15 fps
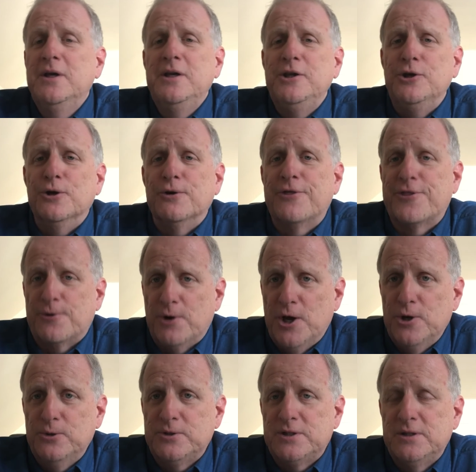your
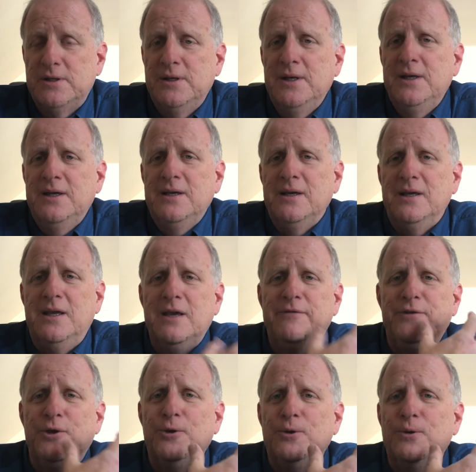throat, give
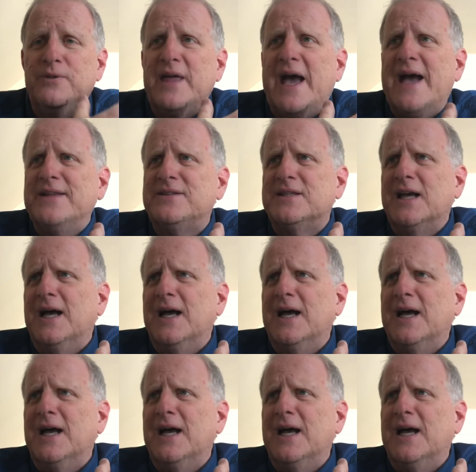you that